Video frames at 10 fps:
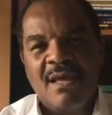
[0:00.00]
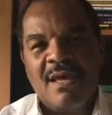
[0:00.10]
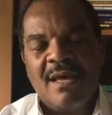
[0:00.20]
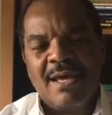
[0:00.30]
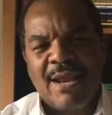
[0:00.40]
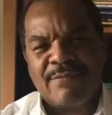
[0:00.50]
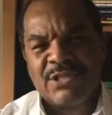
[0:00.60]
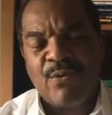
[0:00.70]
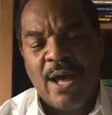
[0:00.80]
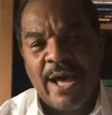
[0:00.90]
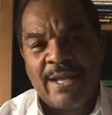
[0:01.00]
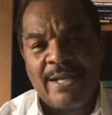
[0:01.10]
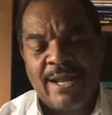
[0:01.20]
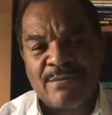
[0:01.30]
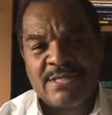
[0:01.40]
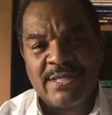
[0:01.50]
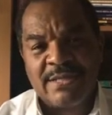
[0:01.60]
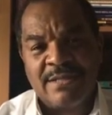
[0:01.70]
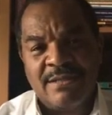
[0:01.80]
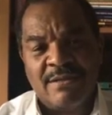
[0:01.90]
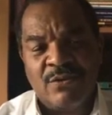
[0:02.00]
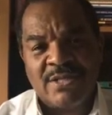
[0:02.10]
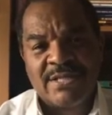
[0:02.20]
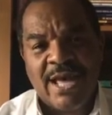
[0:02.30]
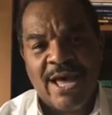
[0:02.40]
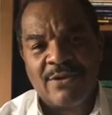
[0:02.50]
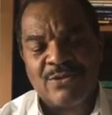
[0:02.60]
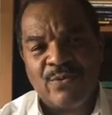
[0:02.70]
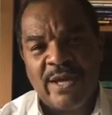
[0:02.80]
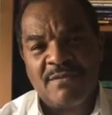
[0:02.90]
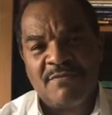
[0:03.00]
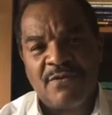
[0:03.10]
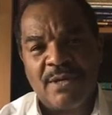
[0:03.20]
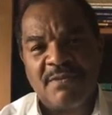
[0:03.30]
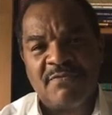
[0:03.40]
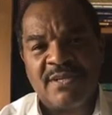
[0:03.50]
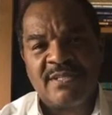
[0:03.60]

And I was quiet and I was sitting on his couch and waiting for him to finish the